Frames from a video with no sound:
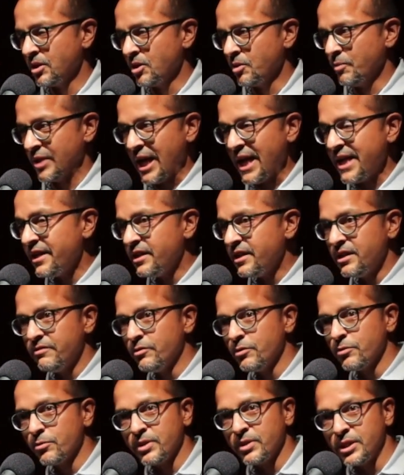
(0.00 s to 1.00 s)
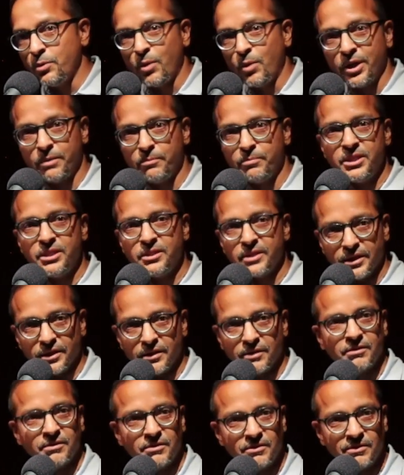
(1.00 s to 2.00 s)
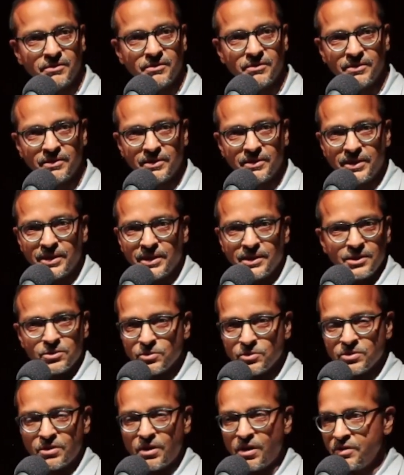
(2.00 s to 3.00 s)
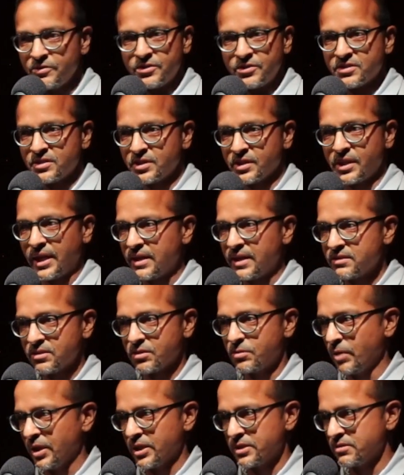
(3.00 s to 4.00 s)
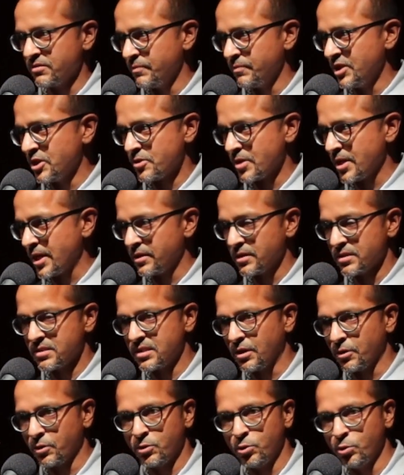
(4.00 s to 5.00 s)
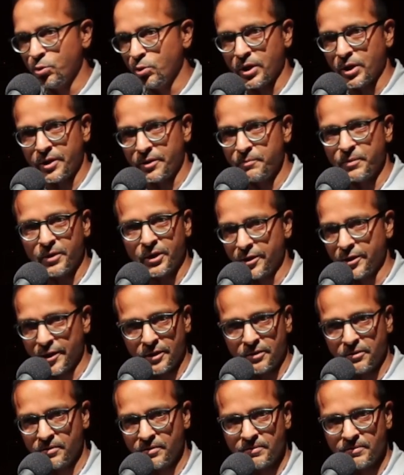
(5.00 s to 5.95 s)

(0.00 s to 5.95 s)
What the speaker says: But I didn't even really want to be there. This was all just a consequence of me trying to sound cool at a party.